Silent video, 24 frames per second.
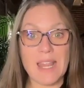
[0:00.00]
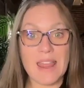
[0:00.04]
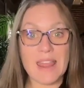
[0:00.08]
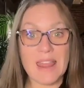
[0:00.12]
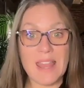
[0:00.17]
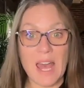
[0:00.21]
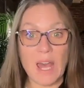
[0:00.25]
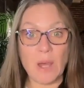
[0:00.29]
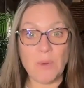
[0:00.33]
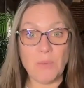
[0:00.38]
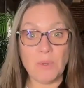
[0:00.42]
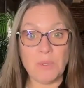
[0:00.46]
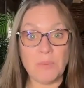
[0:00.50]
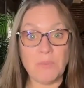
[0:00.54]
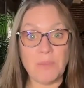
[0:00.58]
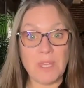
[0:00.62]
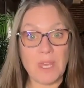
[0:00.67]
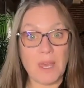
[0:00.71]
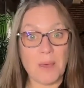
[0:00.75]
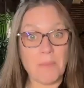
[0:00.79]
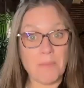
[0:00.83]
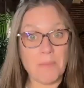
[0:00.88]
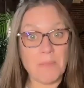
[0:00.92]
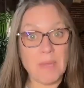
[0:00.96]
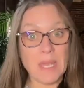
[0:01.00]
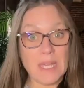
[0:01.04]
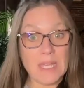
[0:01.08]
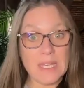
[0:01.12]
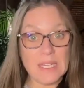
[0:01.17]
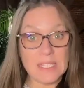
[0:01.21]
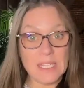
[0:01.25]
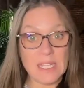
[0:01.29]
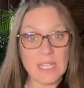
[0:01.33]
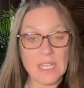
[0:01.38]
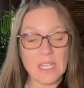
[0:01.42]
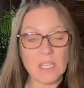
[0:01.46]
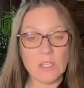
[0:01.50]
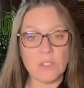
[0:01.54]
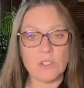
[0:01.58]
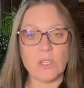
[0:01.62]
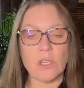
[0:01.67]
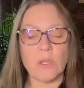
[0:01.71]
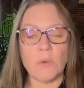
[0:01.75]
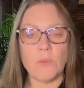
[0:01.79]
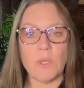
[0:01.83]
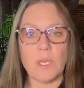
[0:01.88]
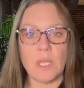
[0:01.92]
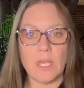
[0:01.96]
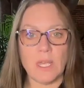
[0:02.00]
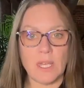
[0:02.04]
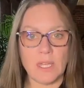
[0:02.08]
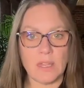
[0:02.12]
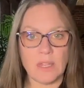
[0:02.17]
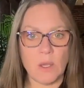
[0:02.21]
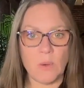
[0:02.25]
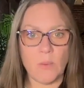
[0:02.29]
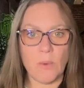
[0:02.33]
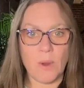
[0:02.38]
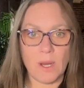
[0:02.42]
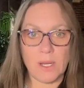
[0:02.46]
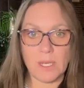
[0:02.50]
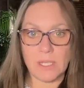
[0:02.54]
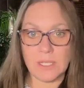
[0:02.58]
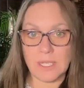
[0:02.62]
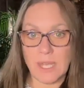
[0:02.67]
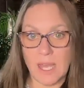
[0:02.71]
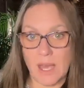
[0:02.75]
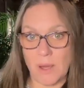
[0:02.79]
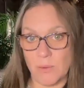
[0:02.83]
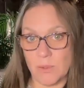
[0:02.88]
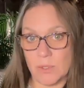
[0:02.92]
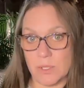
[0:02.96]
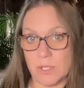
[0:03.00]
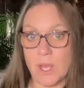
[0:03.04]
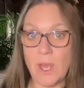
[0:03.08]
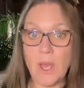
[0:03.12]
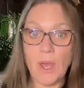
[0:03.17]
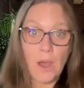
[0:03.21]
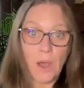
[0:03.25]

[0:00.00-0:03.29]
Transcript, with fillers: that would be amazing so that we can get the awareness out.